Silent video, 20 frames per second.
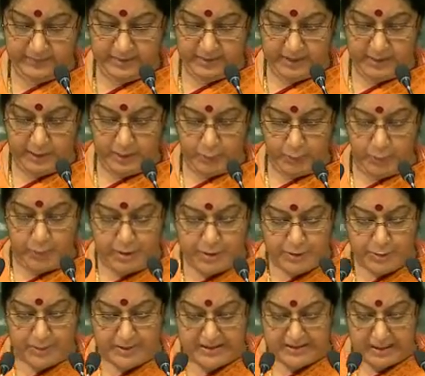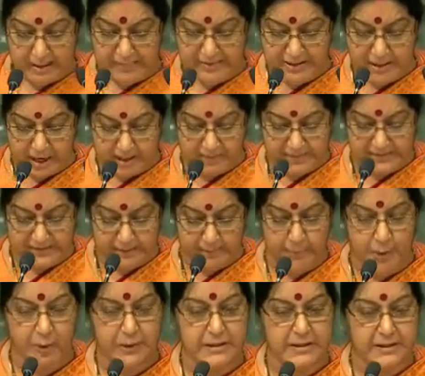understand the pain
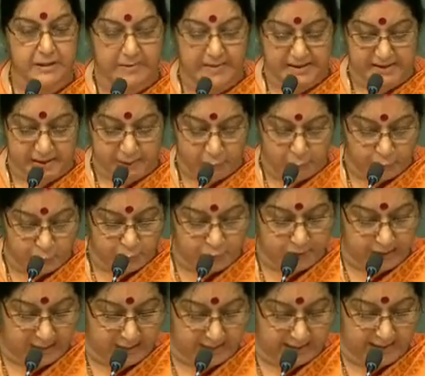inflicted by the same forces.